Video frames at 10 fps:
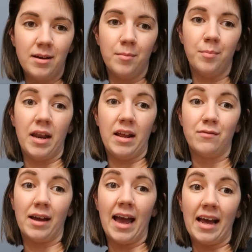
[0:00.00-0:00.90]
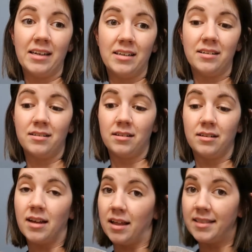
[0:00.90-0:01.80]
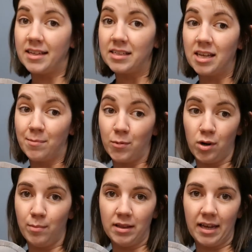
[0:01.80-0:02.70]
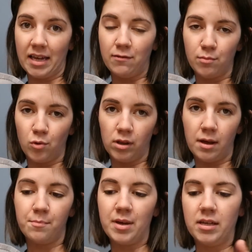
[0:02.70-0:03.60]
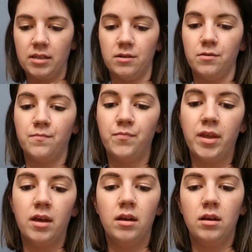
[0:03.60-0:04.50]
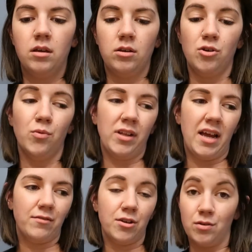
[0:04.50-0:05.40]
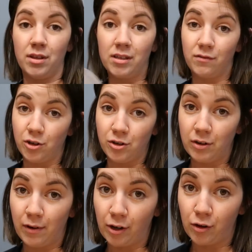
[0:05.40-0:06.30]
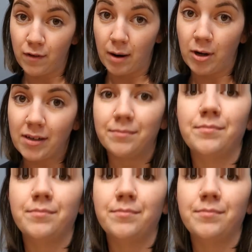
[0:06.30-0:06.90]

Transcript: but if I hadn't done this step, it would have been like even more lumpy, so you don't really have to do this if you're using regular fabric.